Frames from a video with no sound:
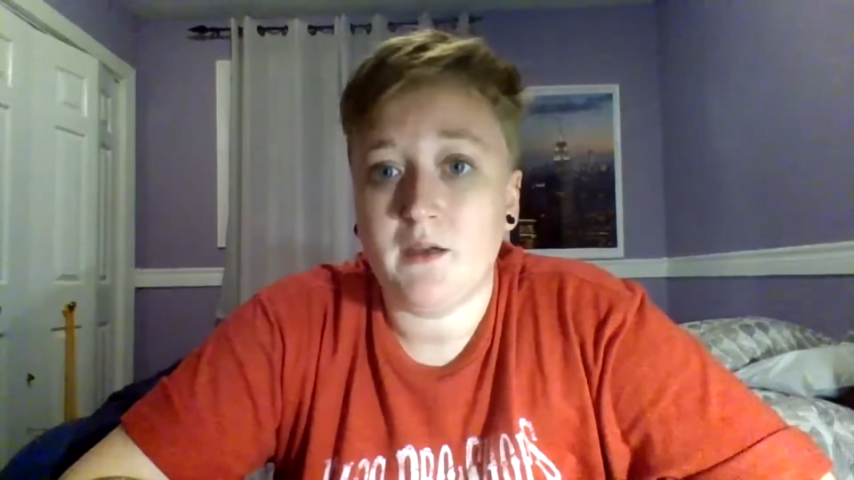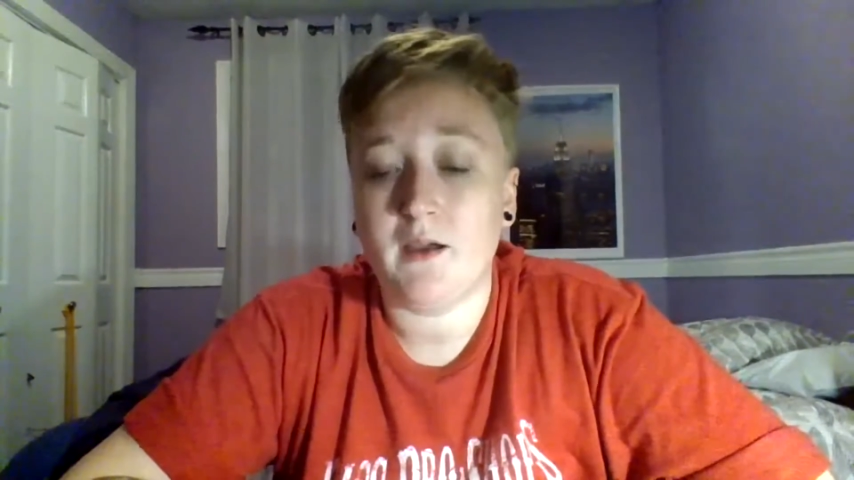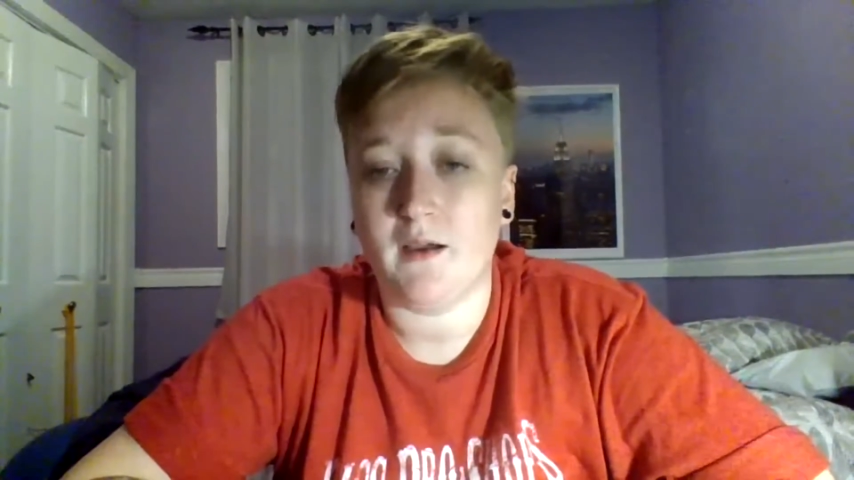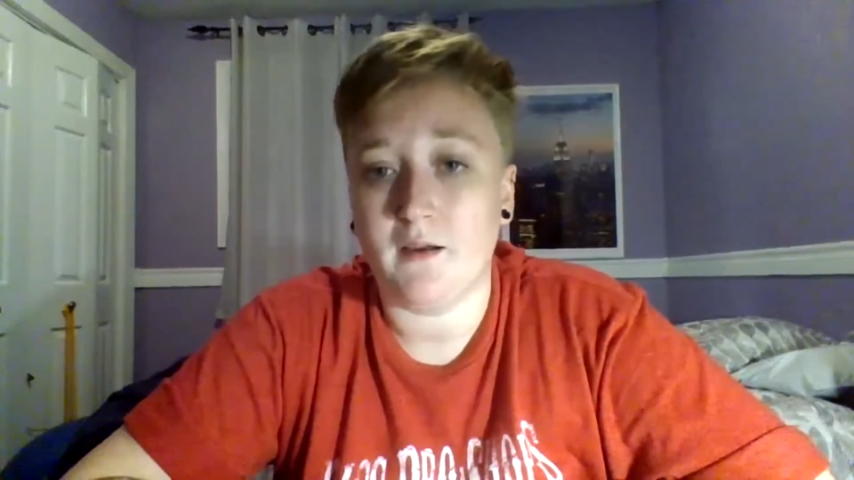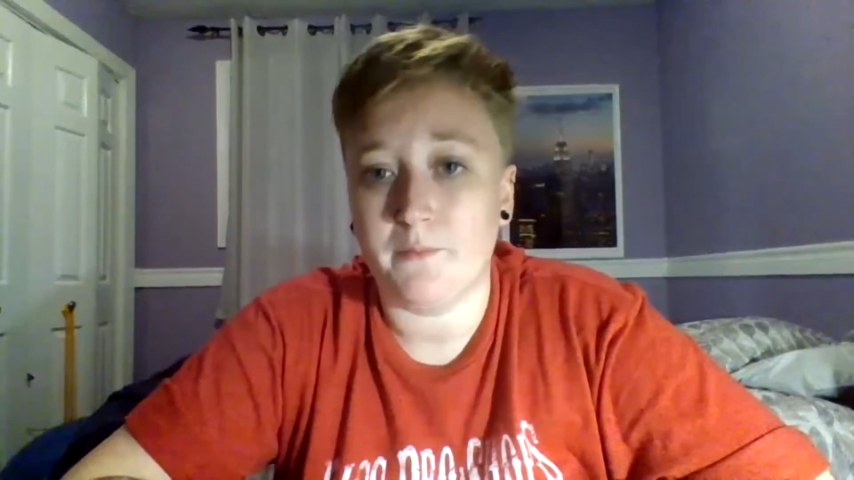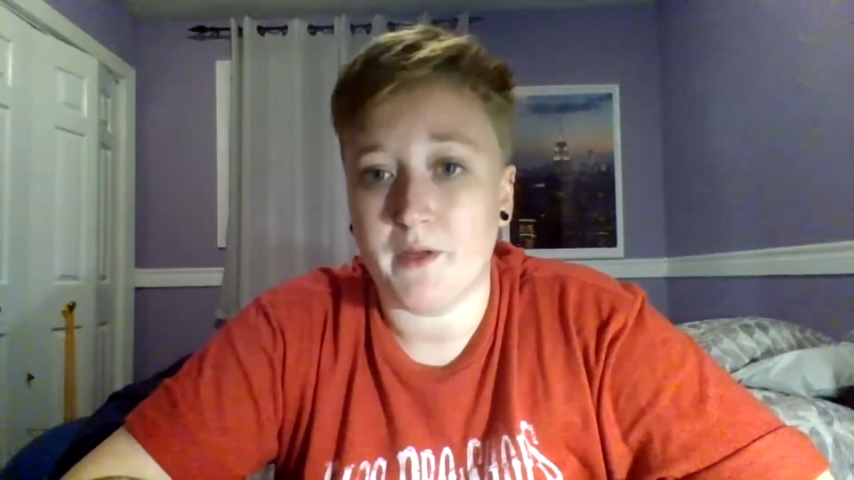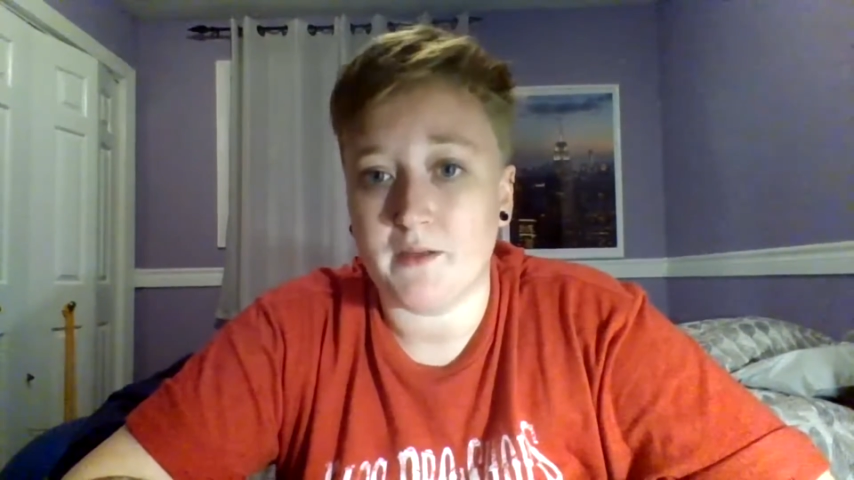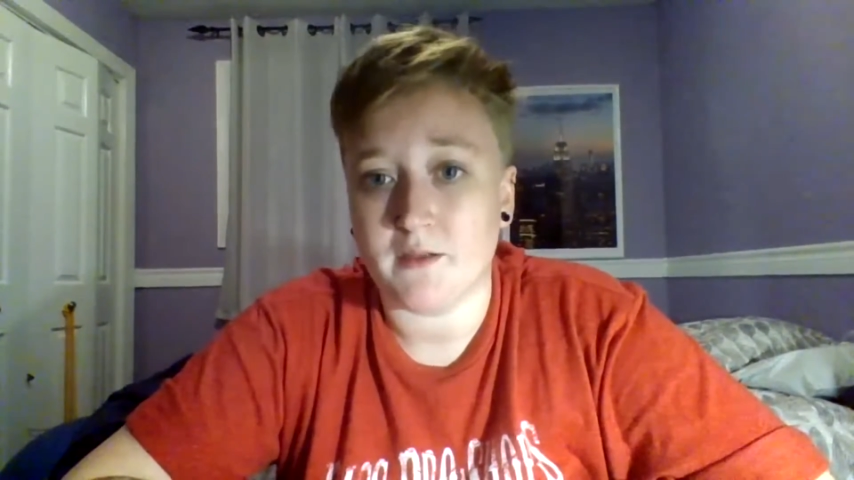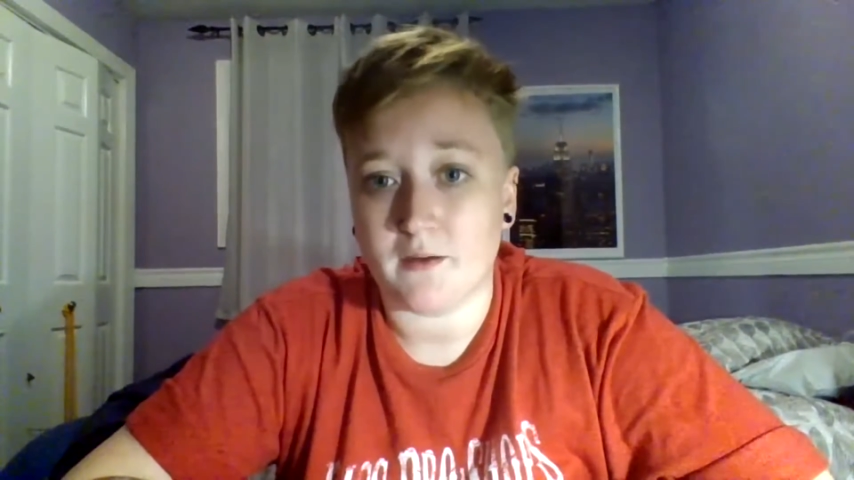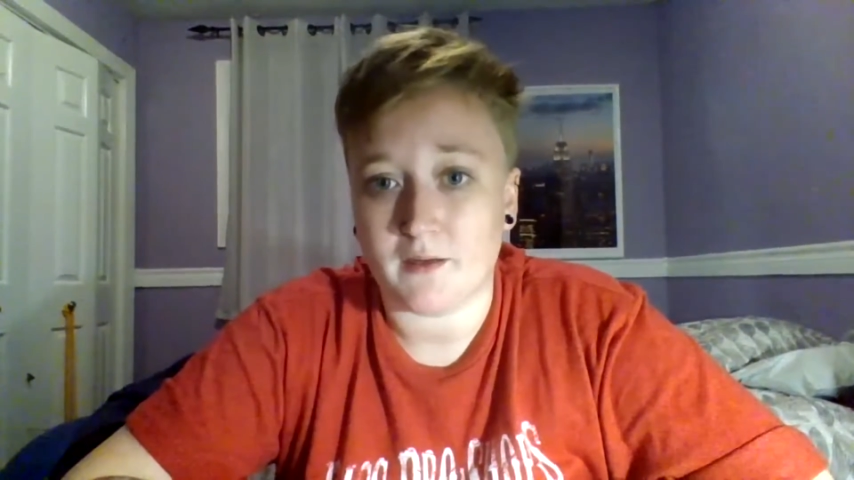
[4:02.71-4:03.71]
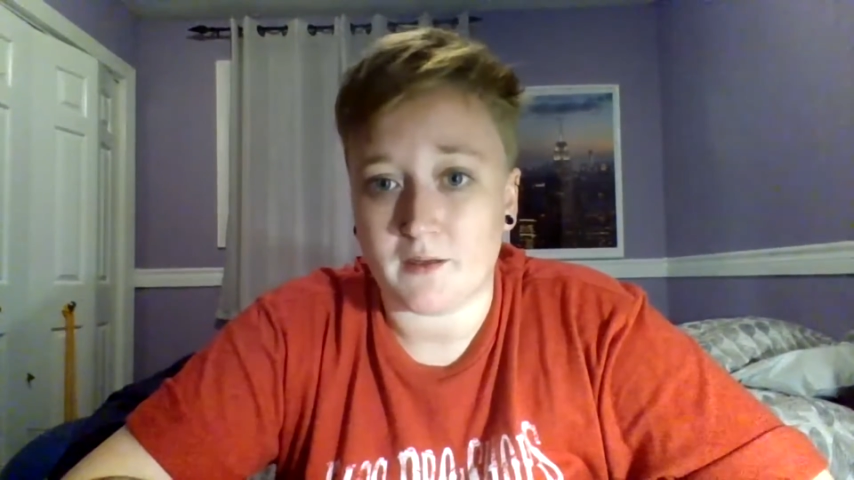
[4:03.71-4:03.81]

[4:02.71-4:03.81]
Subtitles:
that dog